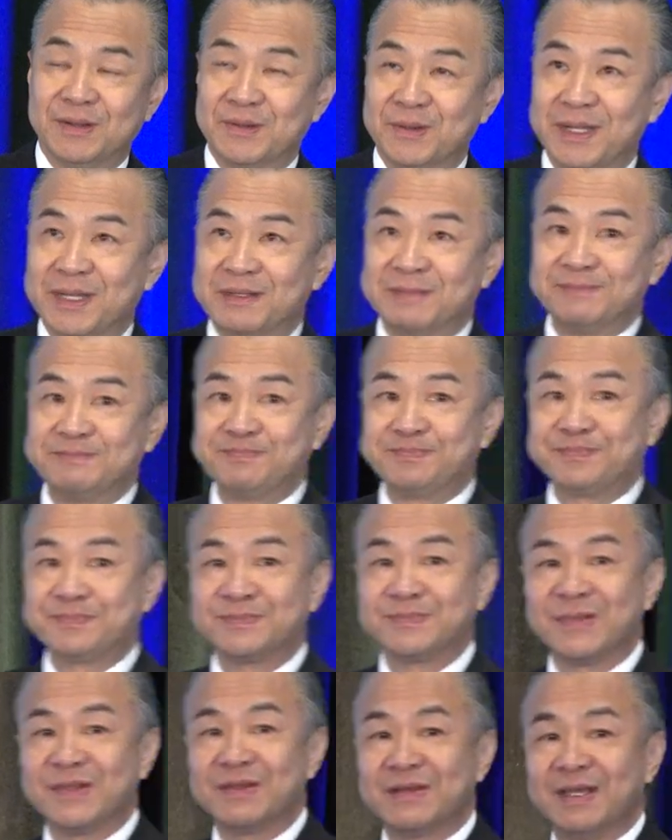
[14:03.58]
Well,
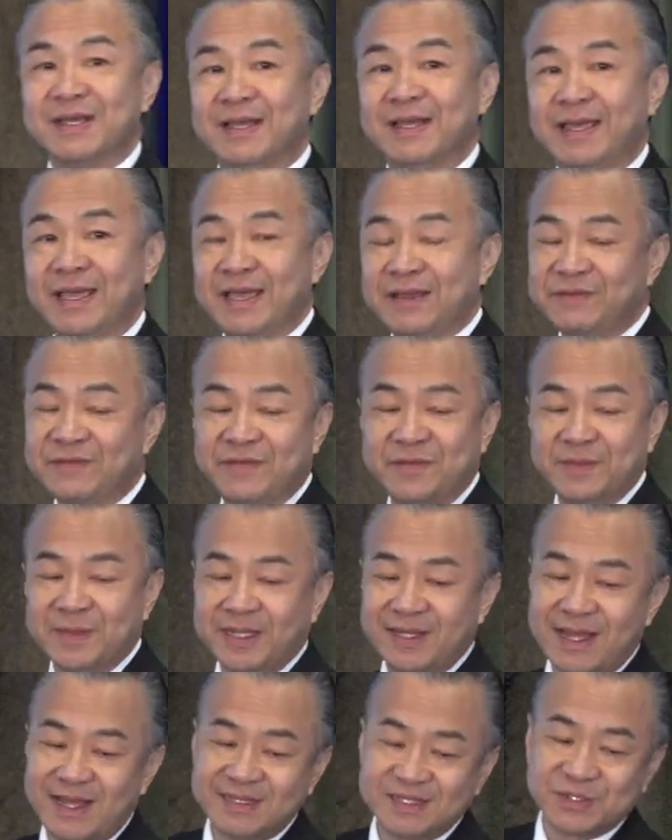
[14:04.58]
again, from
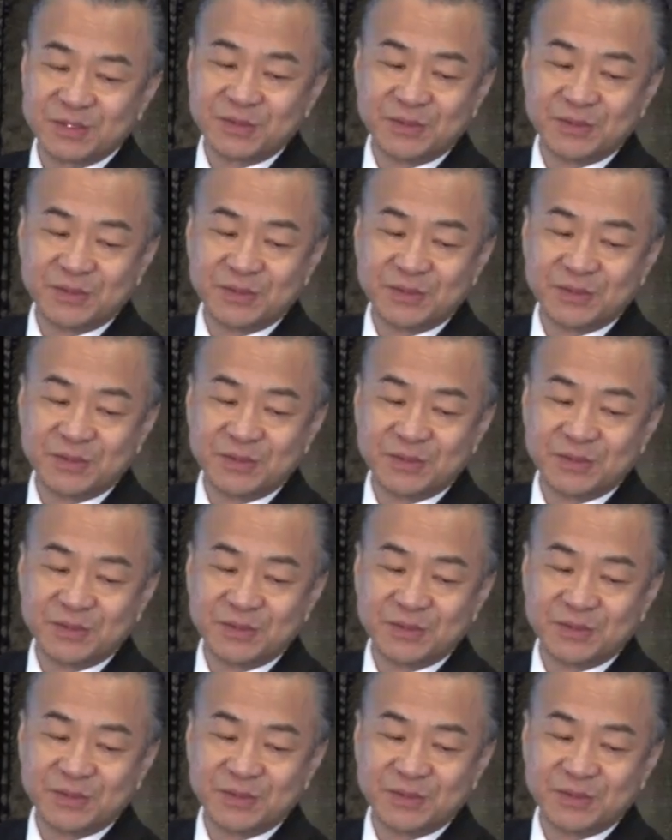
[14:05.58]
the last